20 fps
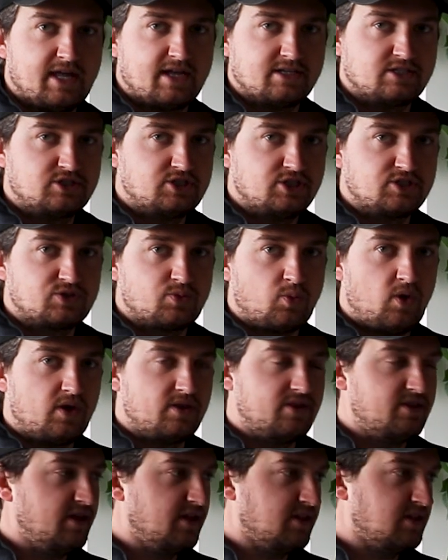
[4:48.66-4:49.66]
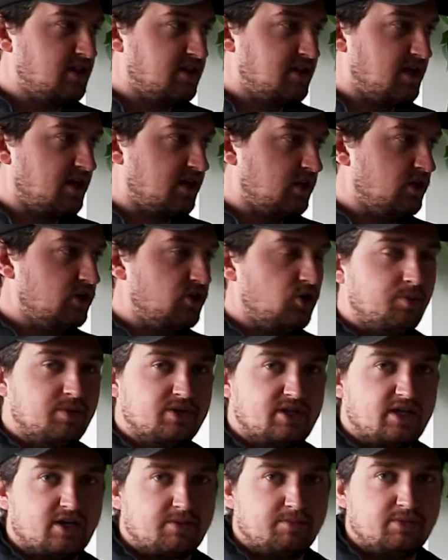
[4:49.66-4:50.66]
That's just one thing that they can do,
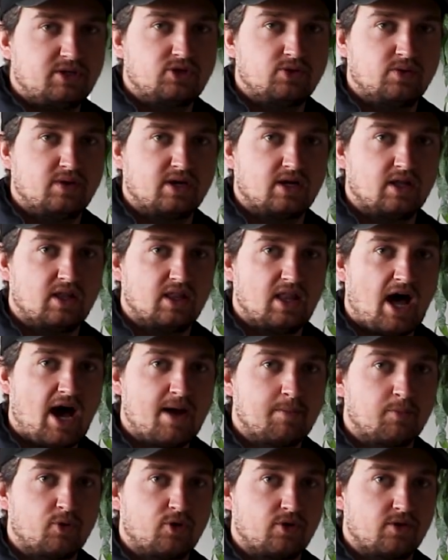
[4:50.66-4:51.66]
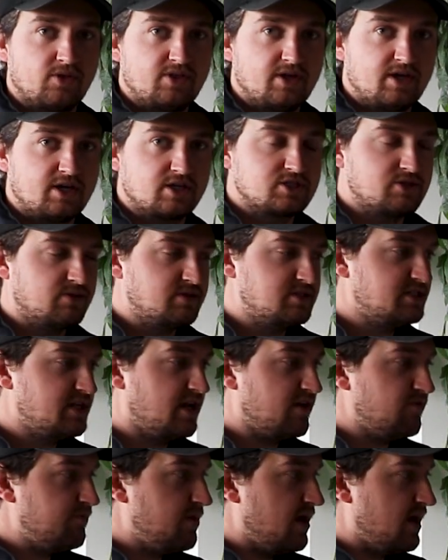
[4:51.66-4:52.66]
but they can be doing a lot more things. So
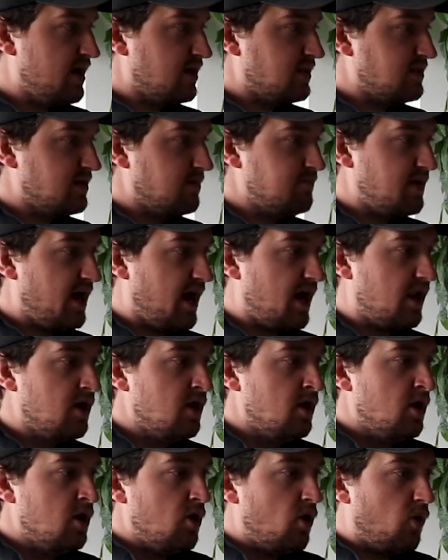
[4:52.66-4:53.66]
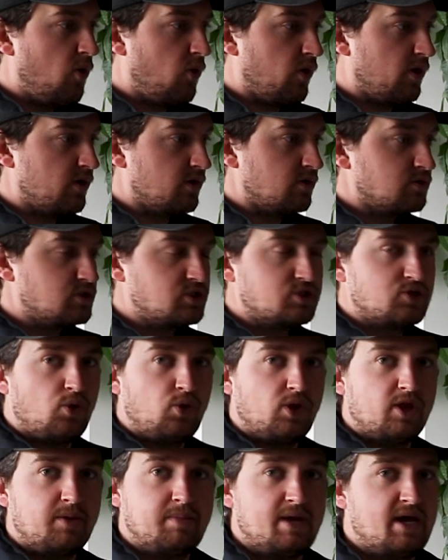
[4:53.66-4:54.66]
instead of paying them that, or
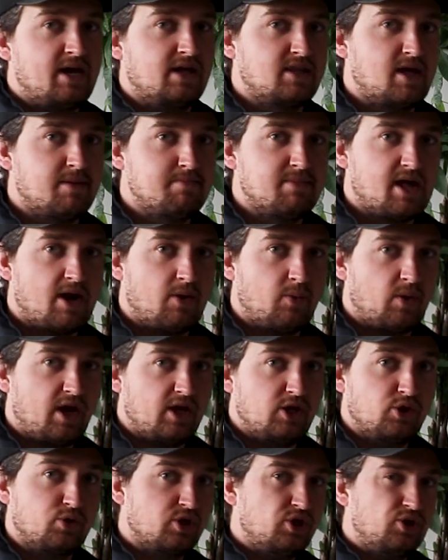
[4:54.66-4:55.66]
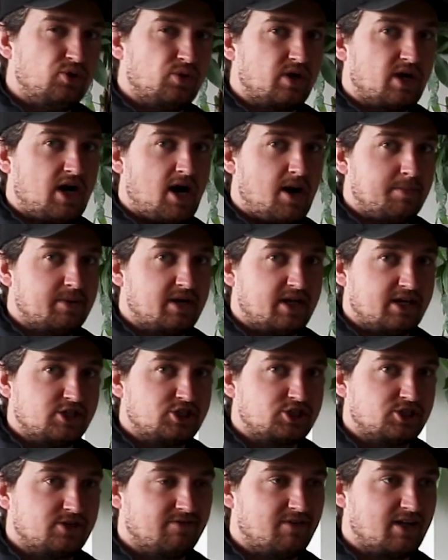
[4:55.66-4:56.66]
solely paying them that way, you can do a
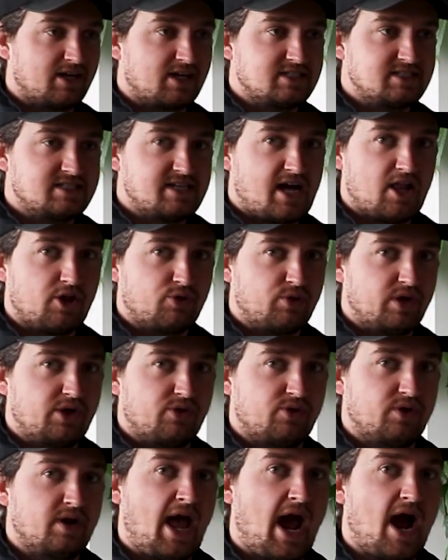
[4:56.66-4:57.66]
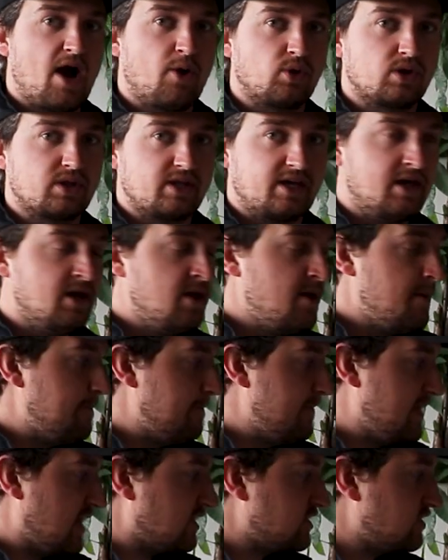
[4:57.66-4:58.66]
combination of like a salary or an hourly
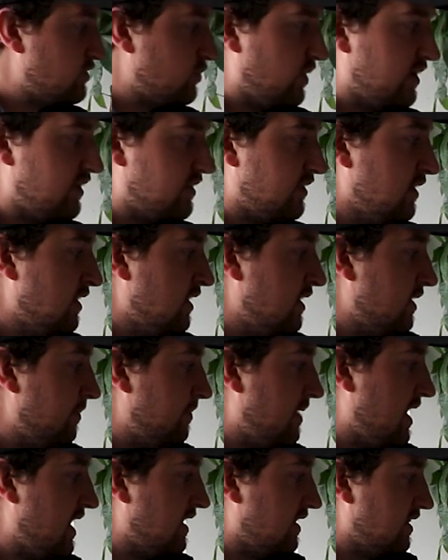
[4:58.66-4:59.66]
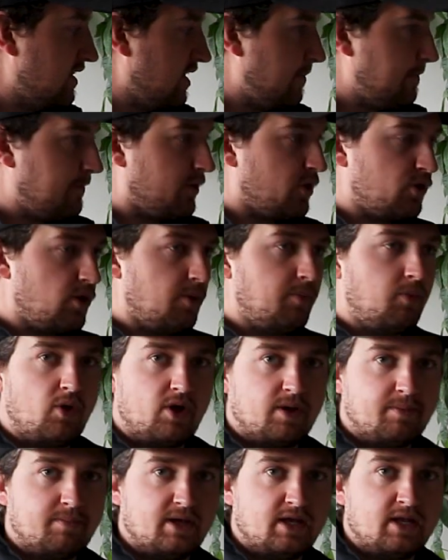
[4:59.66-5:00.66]
mixed with paying them per
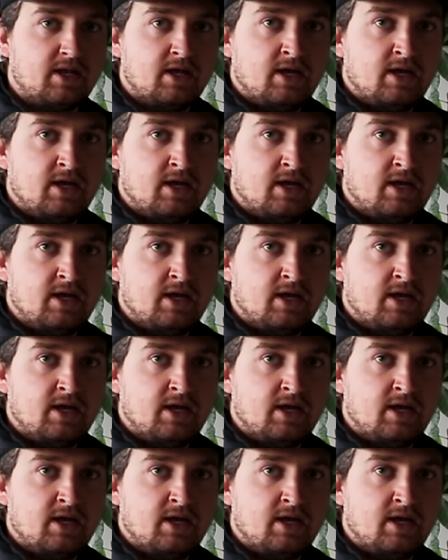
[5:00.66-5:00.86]
appointment,